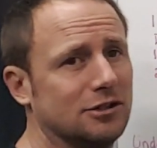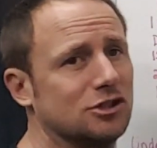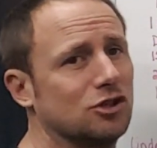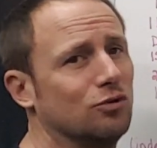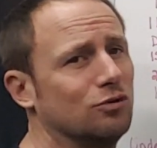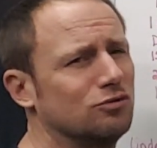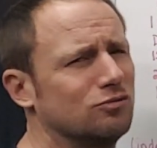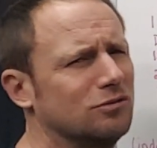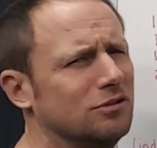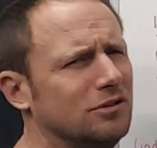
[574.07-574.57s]
So
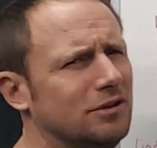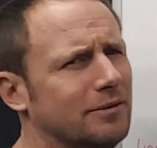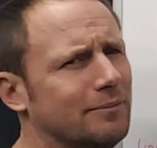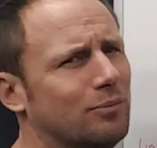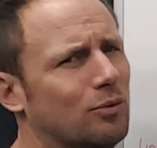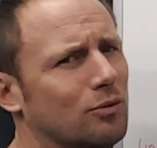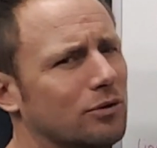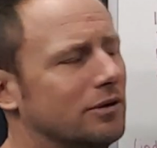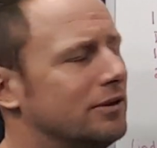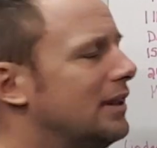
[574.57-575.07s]
it's really
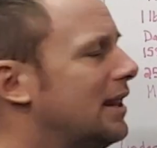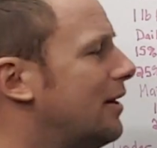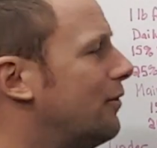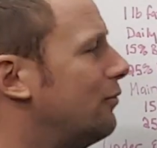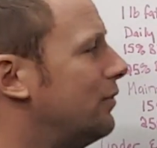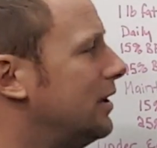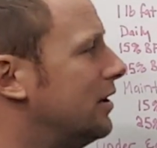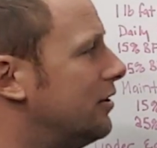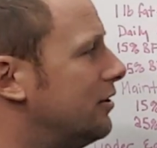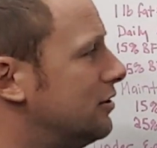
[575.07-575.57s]
important that
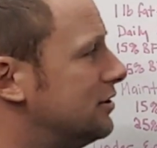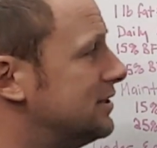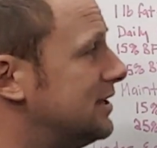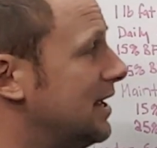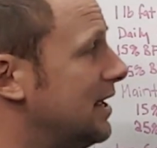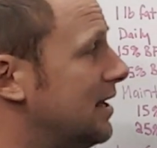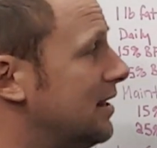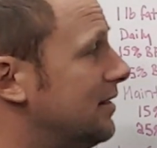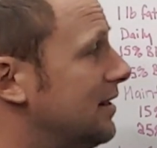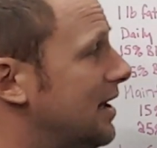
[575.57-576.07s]
we
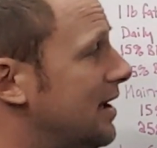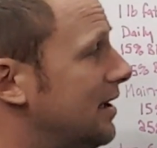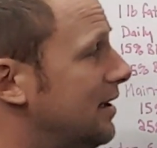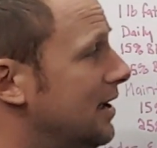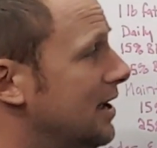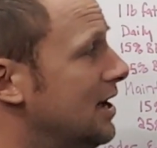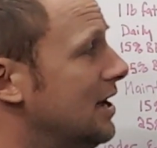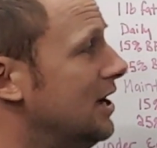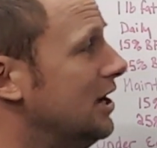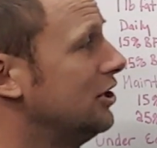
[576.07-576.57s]
understand that
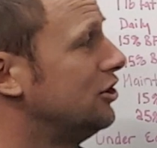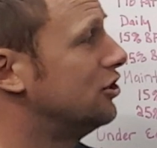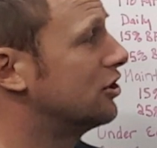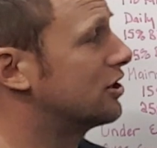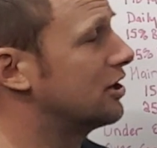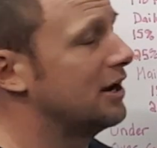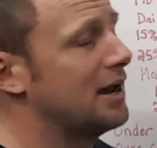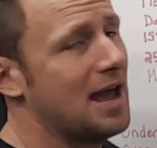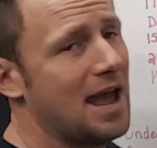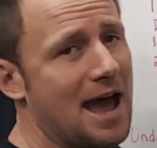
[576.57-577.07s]
you're
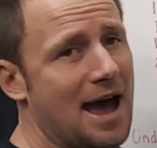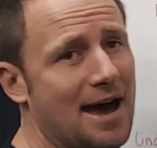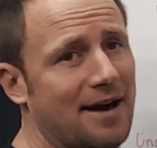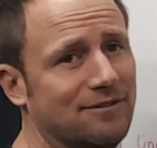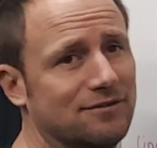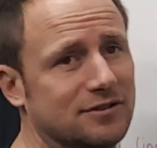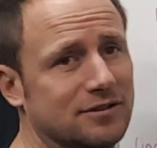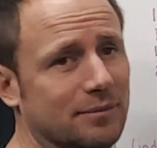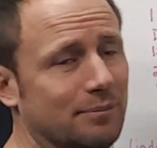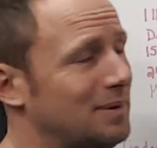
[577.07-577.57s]
going to
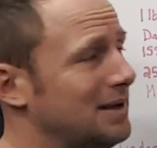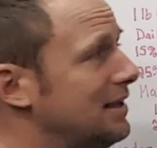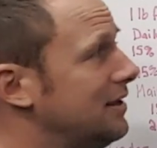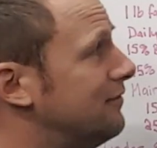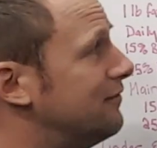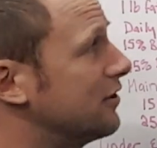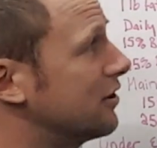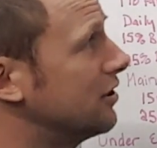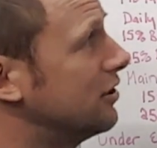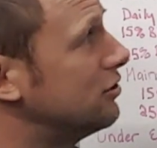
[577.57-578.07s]
have to be,
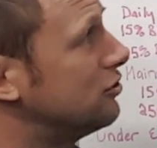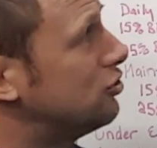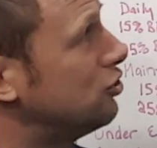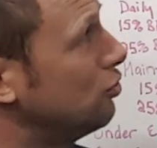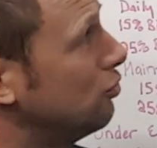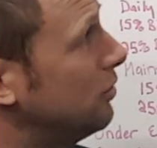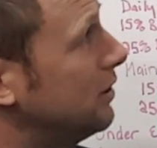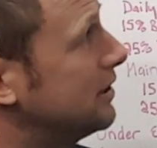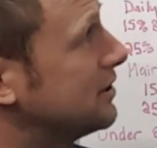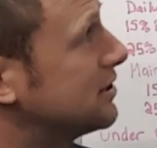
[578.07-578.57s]
if you're going to
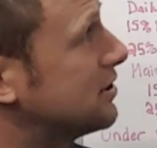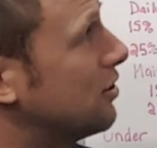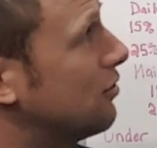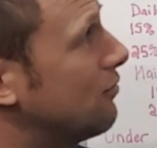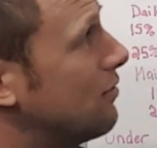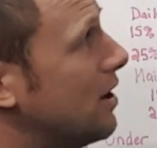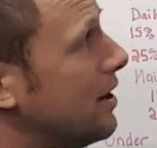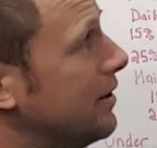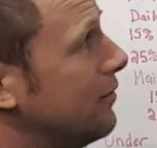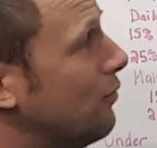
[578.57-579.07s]
do this the
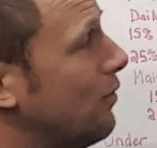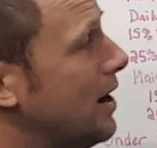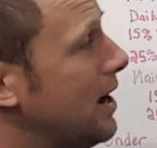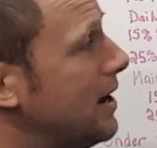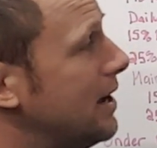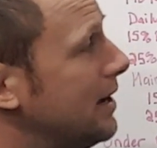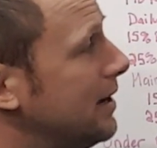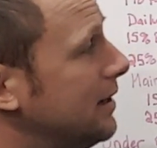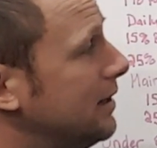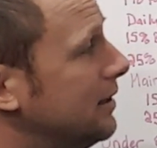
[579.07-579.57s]
right
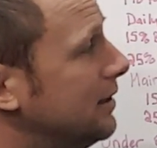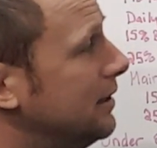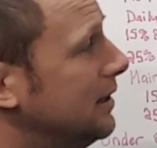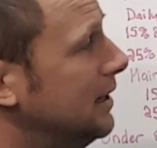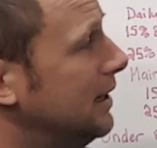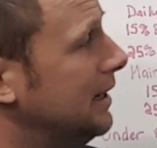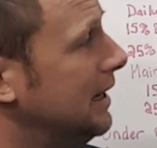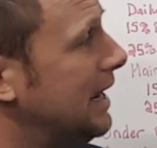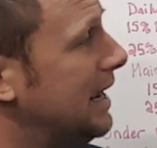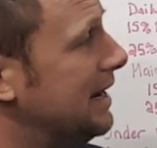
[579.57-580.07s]
way
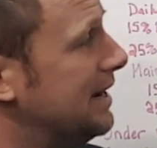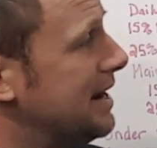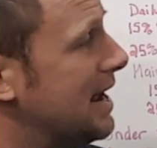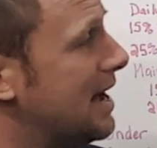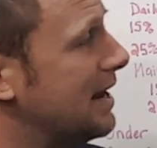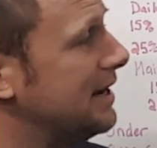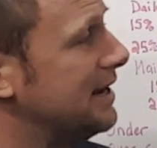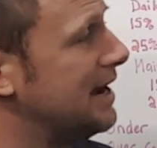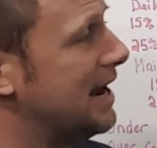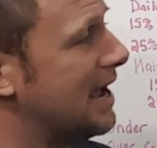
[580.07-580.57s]
and
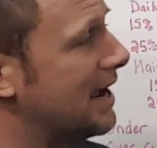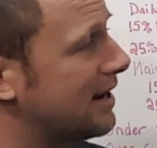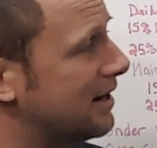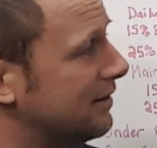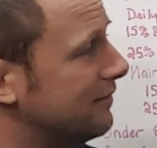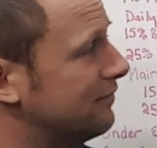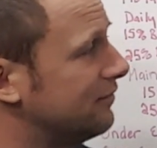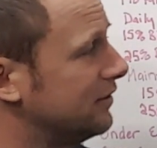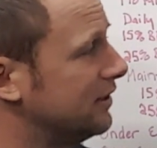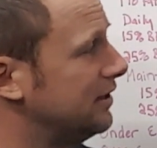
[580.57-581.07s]
not
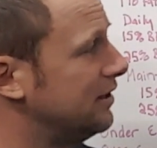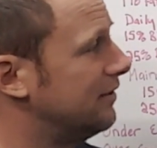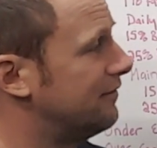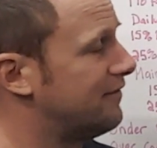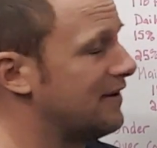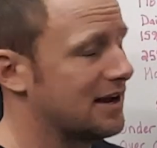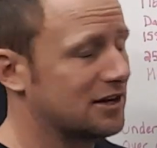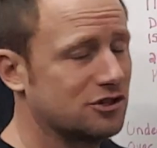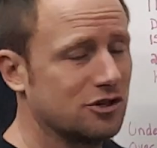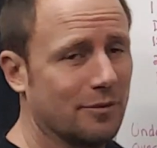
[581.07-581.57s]
negatively
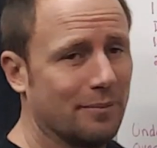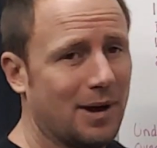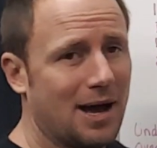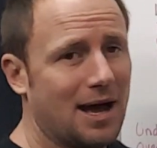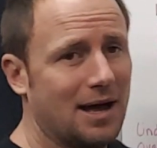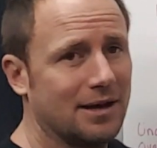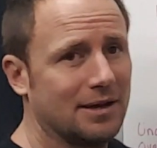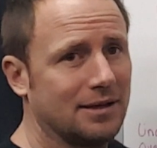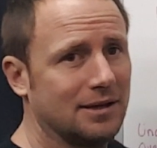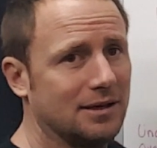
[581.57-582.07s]
affect your
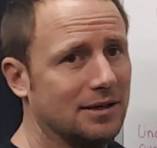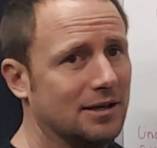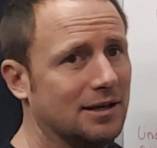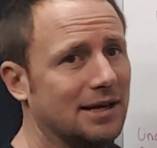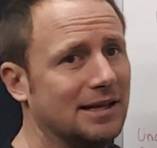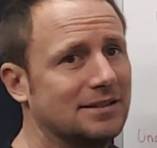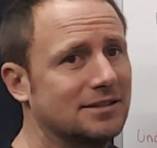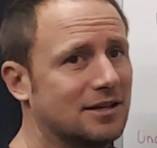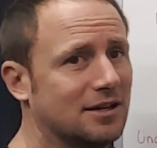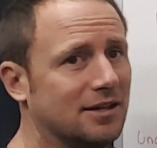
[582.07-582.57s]
body,
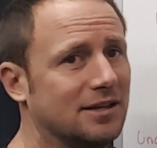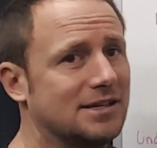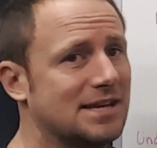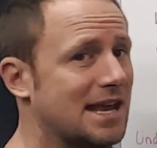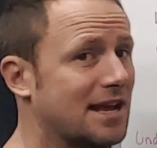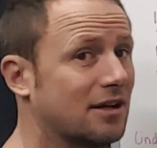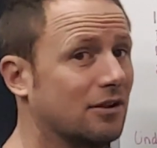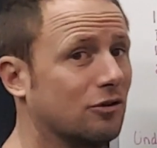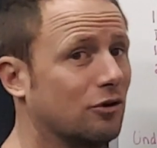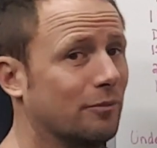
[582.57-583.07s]
it's going to
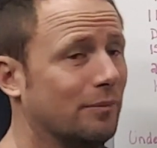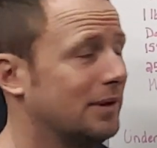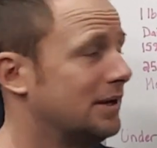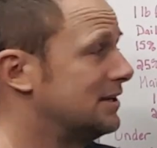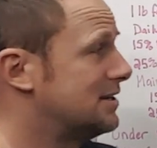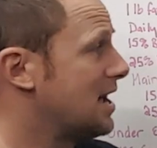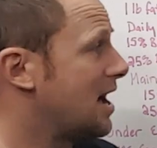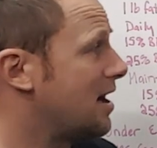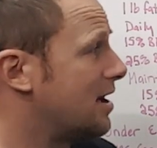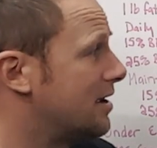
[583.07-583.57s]
take a little bit of
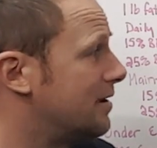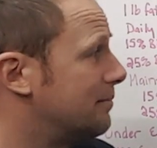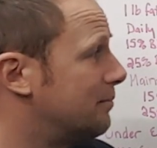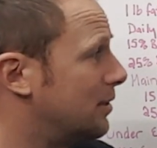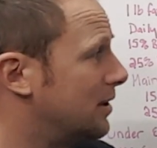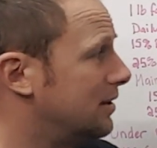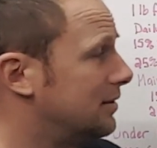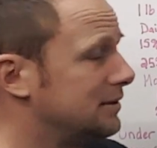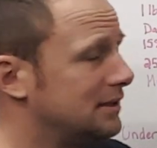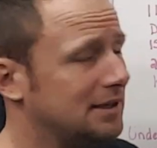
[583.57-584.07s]
time.
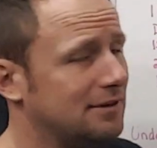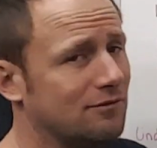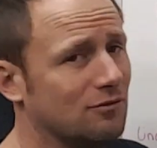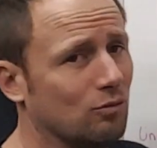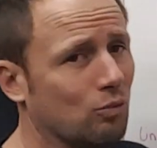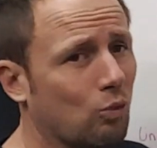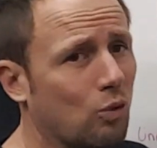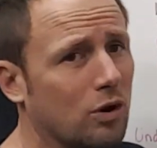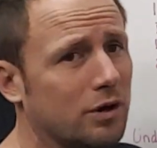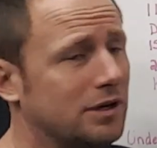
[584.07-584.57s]
But
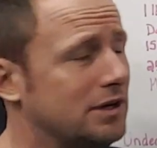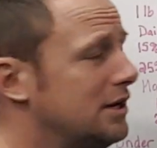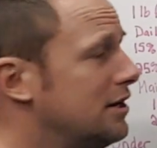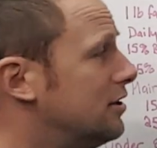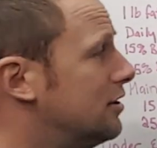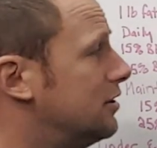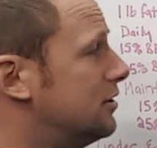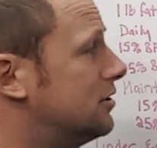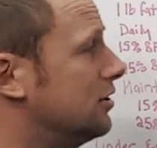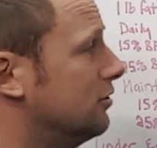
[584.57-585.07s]
even 1
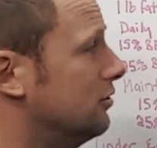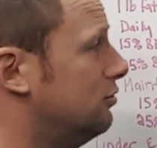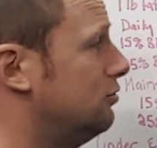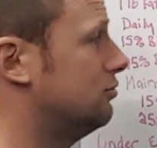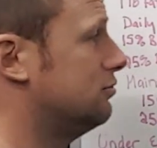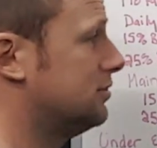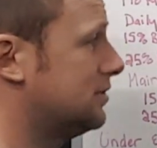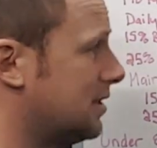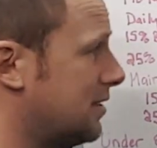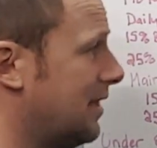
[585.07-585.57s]
year to
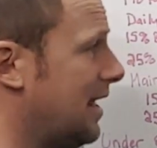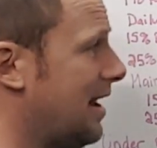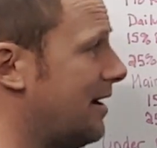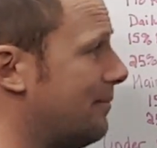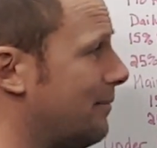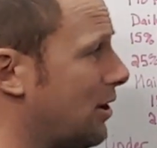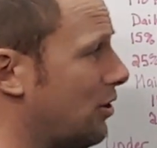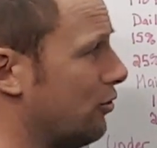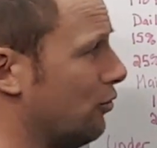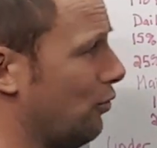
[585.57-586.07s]
lose that
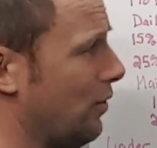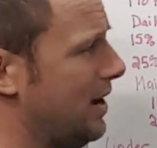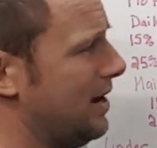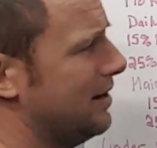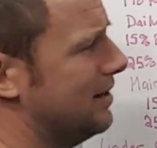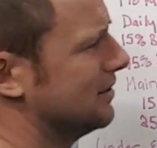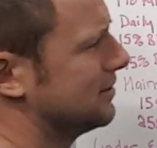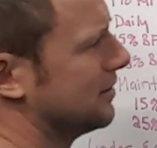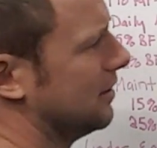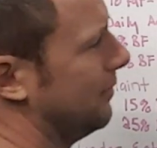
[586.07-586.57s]
amount of
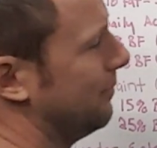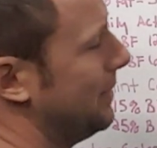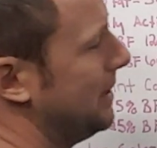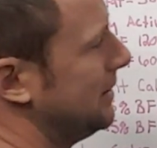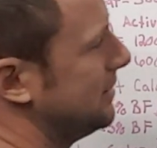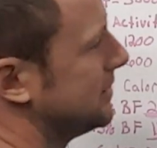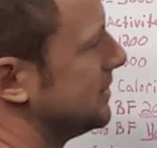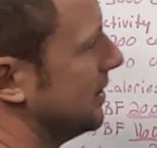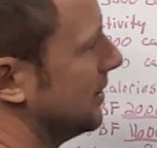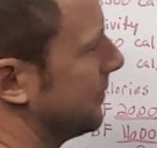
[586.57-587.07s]
weight is
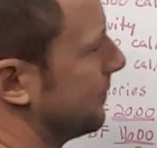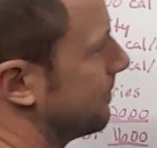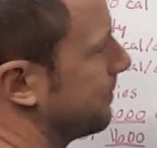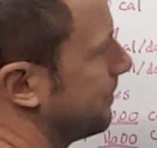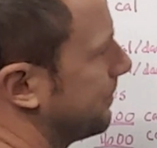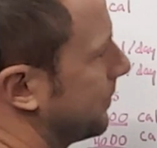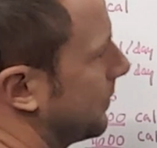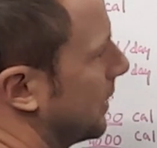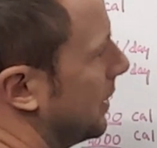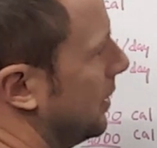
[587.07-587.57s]
amazing.
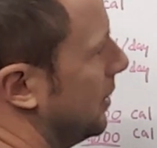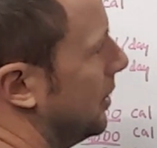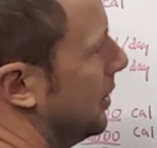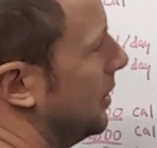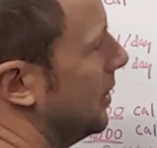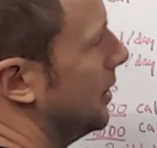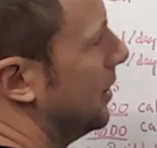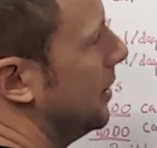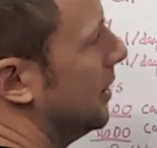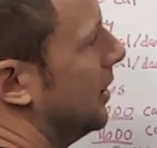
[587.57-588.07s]

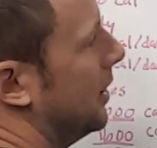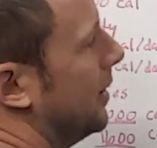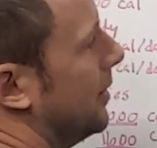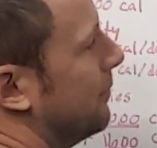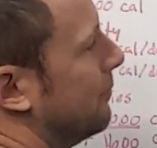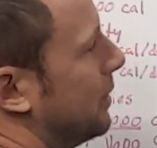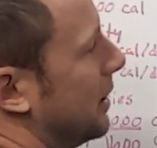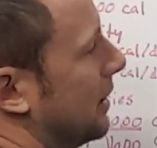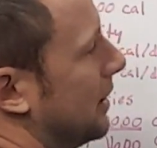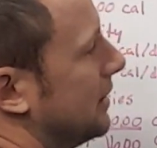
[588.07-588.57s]

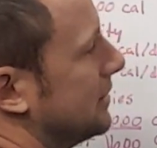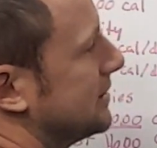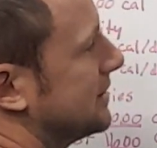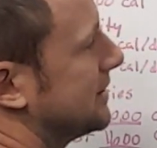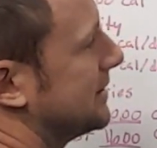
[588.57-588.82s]
But let's